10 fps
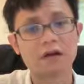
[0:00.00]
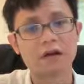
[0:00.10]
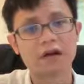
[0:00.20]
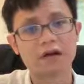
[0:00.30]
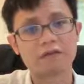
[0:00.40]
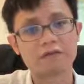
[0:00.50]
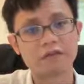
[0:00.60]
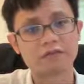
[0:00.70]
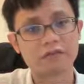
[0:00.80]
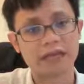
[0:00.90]
we
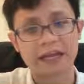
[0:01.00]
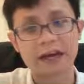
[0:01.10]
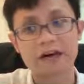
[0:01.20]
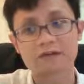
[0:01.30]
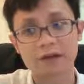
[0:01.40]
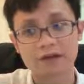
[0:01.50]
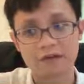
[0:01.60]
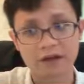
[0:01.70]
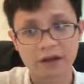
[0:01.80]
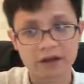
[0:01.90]
want to take care of
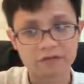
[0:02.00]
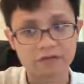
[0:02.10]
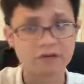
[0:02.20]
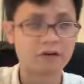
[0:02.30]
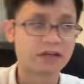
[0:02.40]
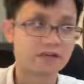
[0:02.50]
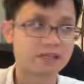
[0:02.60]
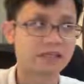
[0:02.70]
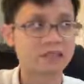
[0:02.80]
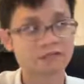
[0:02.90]
our health. We don't want to be
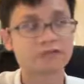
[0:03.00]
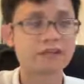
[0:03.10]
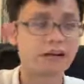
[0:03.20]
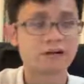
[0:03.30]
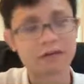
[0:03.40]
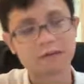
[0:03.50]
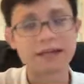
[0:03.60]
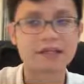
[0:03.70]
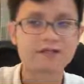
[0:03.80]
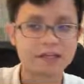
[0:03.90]
successful, then all the
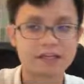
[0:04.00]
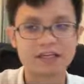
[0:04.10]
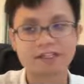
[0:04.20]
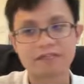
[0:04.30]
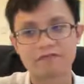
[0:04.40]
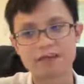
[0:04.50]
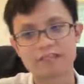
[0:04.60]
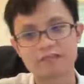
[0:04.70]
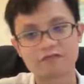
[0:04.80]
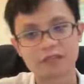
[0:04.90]
money we just invest
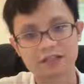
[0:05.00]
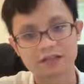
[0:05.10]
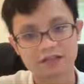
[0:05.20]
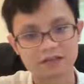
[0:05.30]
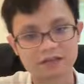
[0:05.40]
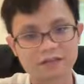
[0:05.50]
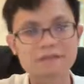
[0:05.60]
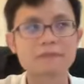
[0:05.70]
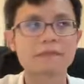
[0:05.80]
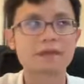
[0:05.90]
into the doctor.
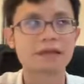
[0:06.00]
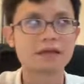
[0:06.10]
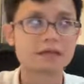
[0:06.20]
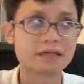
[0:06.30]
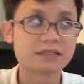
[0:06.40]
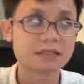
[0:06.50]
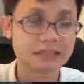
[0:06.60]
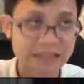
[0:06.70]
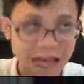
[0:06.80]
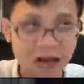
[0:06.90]
Just
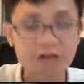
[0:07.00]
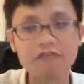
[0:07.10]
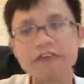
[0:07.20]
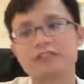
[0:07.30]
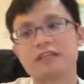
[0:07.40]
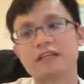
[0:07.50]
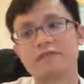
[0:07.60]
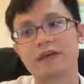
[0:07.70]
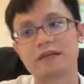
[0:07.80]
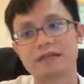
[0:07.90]
now we should
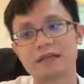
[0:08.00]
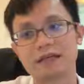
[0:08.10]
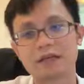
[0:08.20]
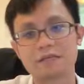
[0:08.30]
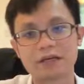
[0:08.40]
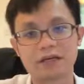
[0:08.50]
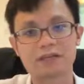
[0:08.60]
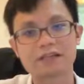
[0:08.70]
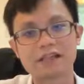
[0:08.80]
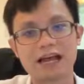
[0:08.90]
invest,
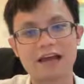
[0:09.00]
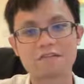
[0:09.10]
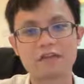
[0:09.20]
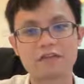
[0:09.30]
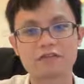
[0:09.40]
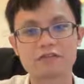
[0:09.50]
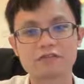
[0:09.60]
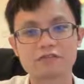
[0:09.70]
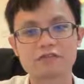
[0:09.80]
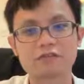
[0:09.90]
because time equals
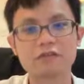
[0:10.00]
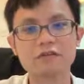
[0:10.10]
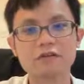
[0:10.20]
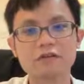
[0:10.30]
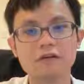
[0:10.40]
to